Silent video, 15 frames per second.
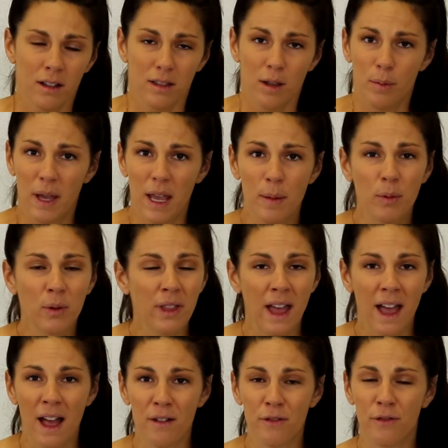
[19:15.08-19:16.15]
the people
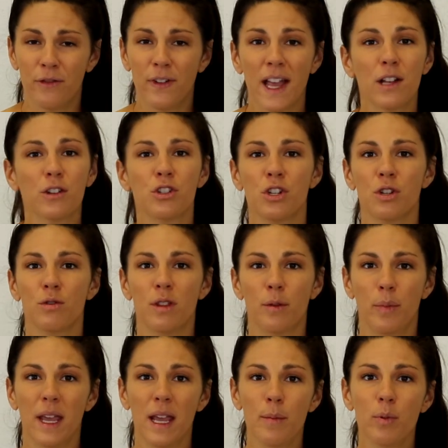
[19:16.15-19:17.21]
that have failed you, the
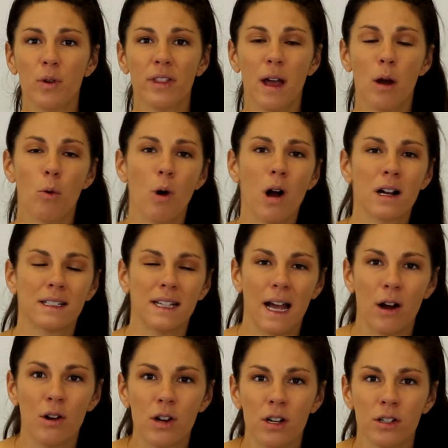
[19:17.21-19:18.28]
people that walked
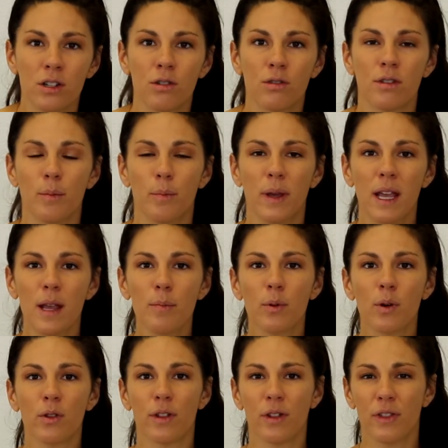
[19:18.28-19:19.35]
out on you, the
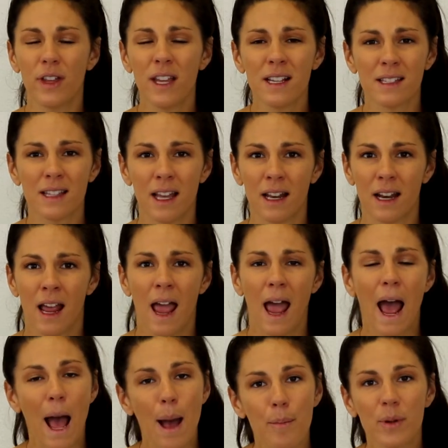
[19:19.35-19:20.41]
people, the things that
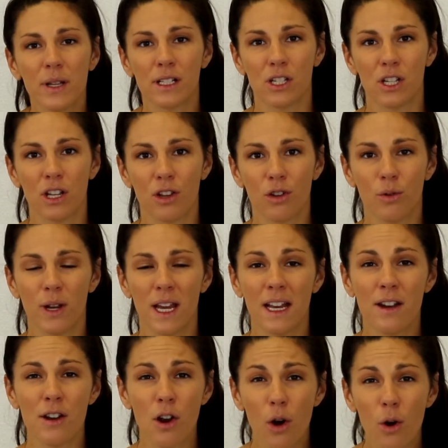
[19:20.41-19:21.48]
happened to you, He
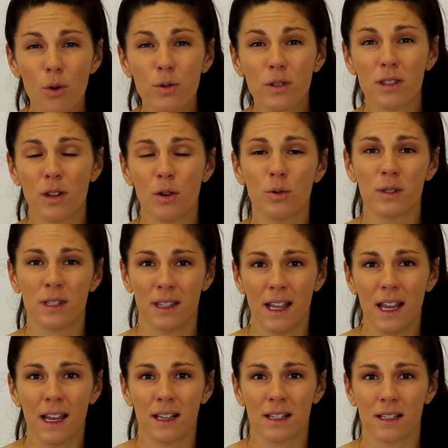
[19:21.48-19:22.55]
knows those
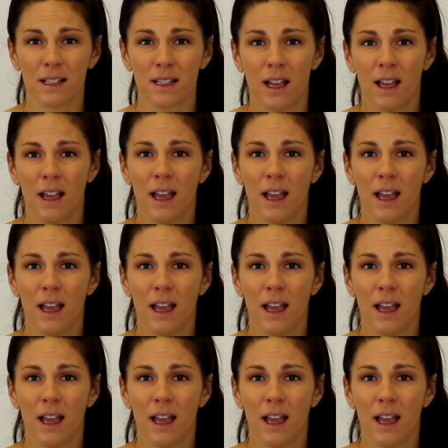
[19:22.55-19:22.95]
things.